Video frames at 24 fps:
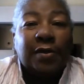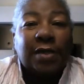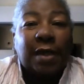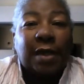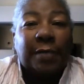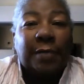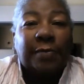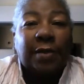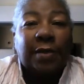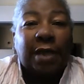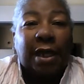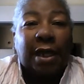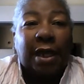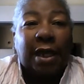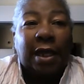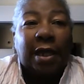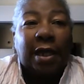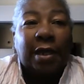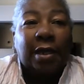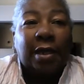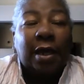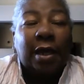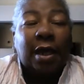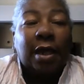
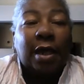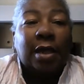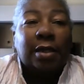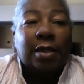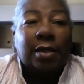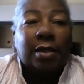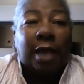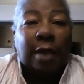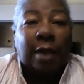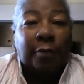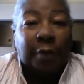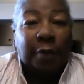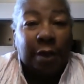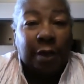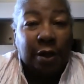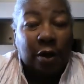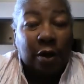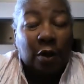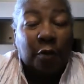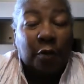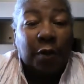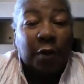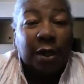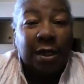something that we
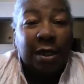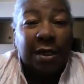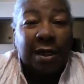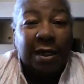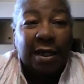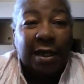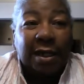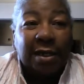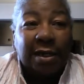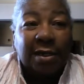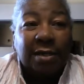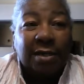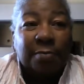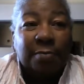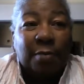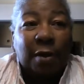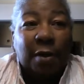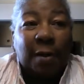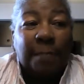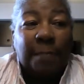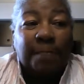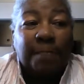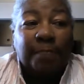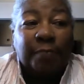know what it is,
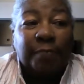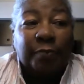but